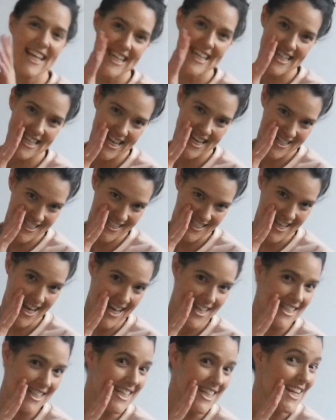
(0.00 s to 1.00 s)
Yes,
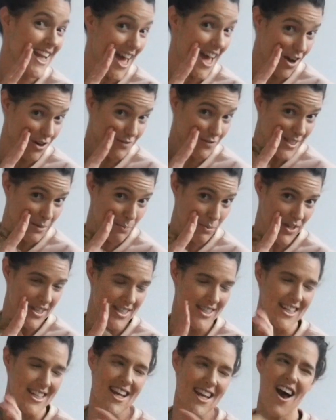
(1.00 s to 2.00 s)
as in Elvis
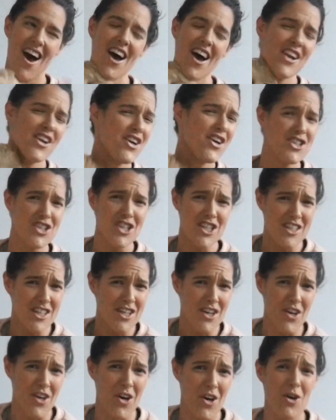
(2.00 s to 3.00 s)
Presley. I know she's a
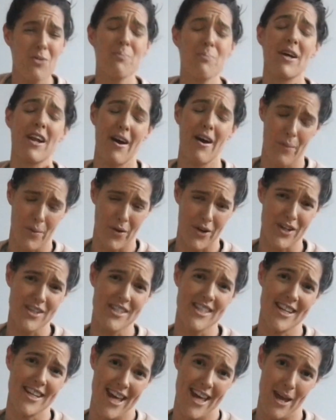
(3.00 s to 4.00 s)
girl, but I wanted
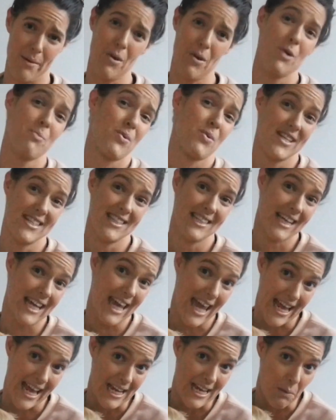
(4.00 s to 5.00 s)
to name her Presley
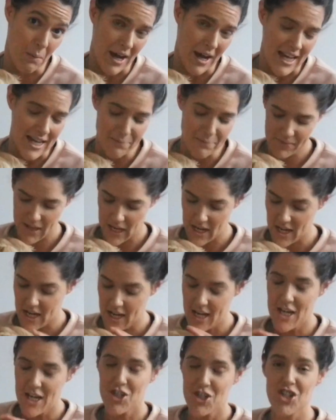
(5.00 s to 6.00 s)
anyway.
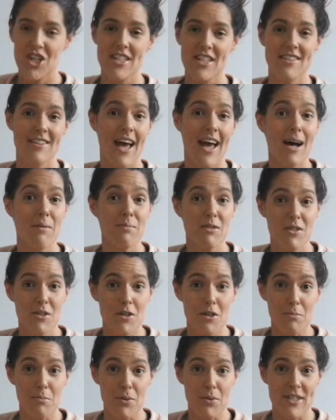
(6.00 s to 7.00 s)
She's an
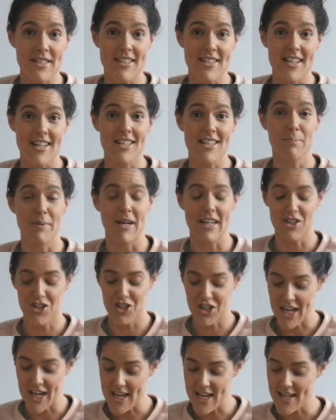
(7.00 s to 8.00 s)
absolute princess, but
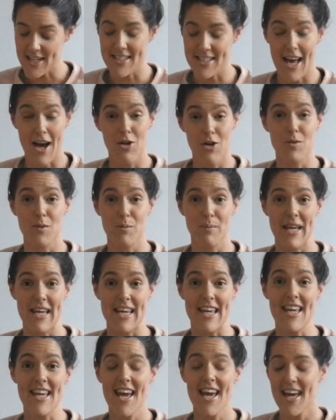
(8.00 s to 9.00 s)
she has helped
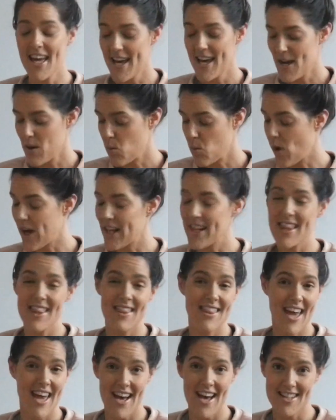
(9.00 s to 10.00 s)
me
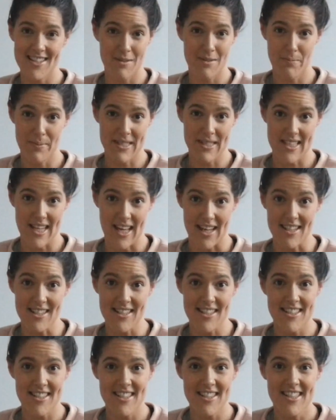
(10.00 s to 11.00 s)

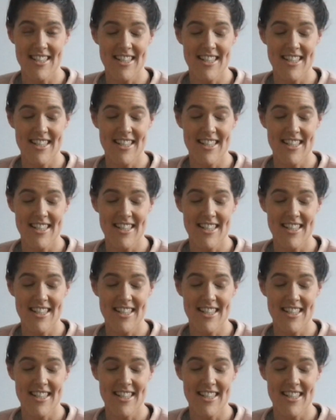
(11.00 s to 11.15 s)
1000%,